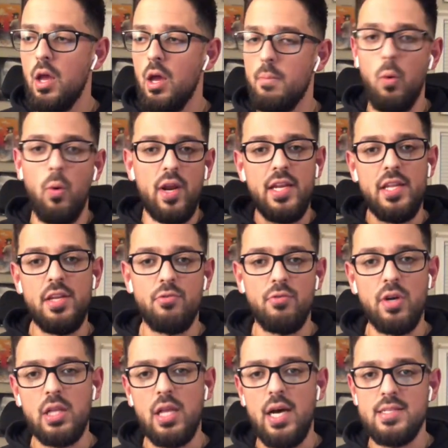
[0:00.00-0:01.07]
But what I didn't
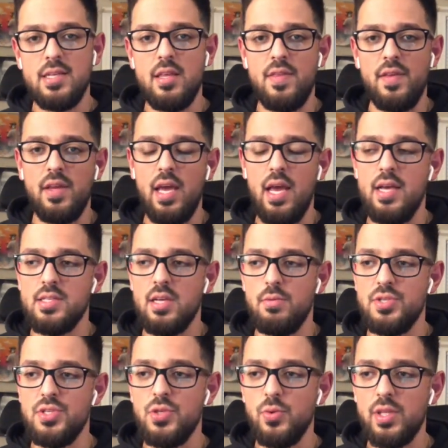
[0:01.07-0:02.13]
realize, I think, as I
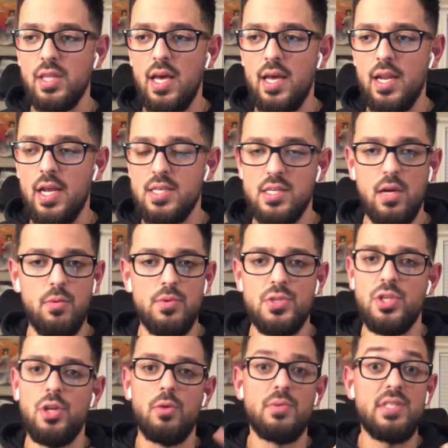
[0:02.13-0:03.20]
was doing that, as I was,
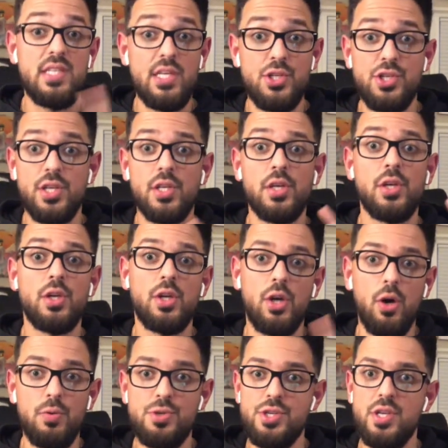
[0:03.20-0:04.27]
teaching,
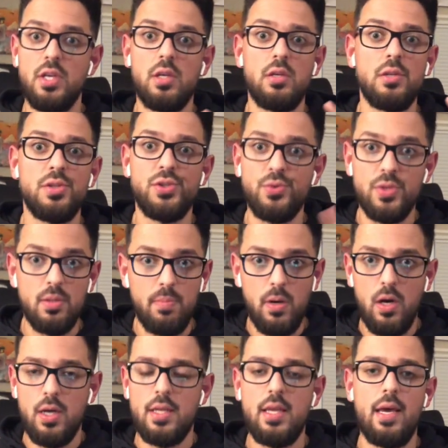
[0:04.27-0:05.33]
coaching, doing the
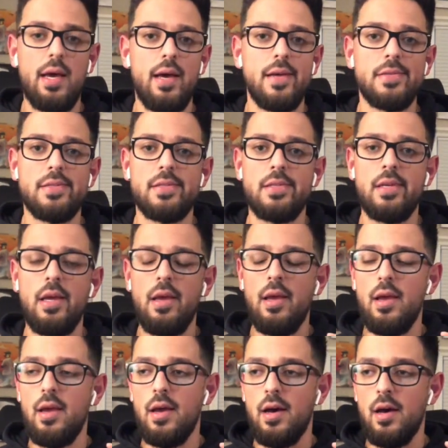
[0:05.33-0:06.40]
podcast,
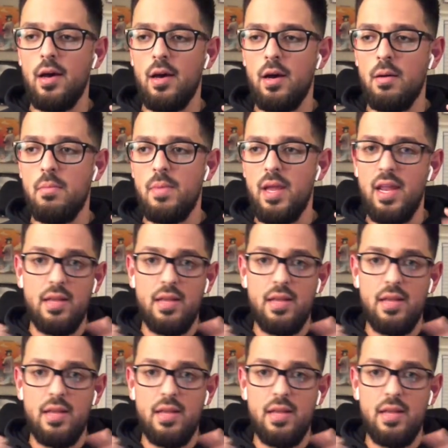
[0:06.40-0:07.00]
and